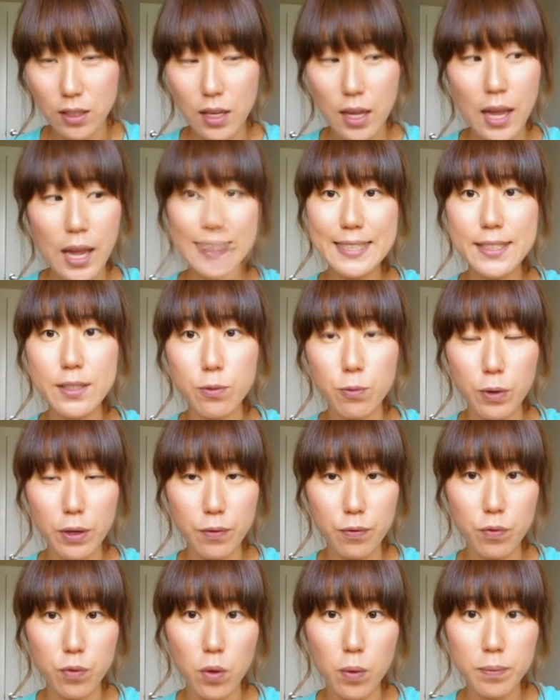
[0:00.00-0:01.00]
These
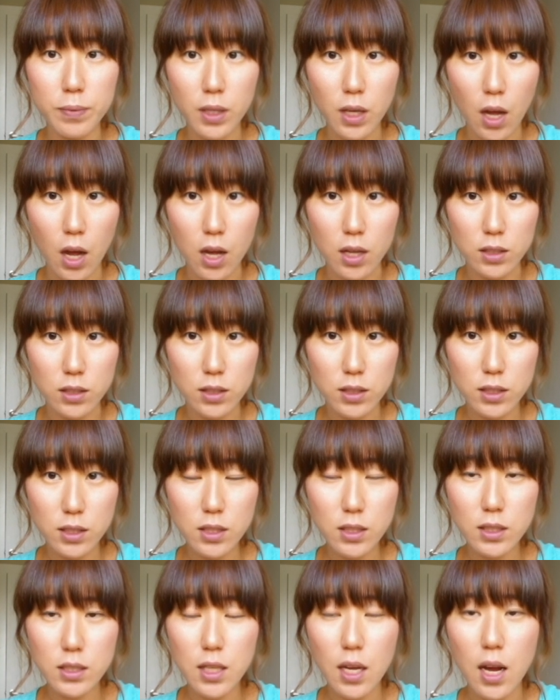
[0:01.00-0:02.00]
reformed
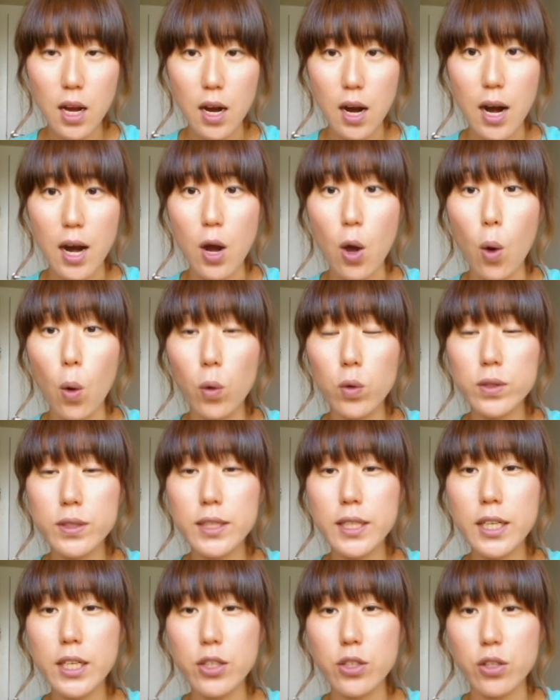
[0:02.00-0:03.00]
consonants are
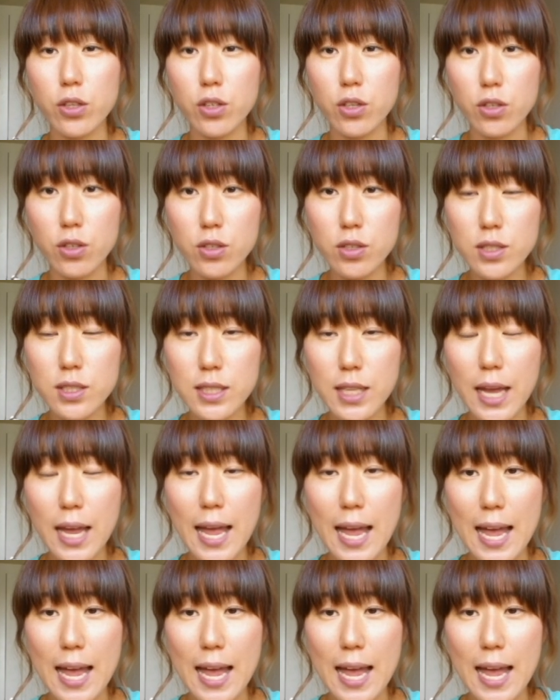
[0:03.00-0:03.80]
only used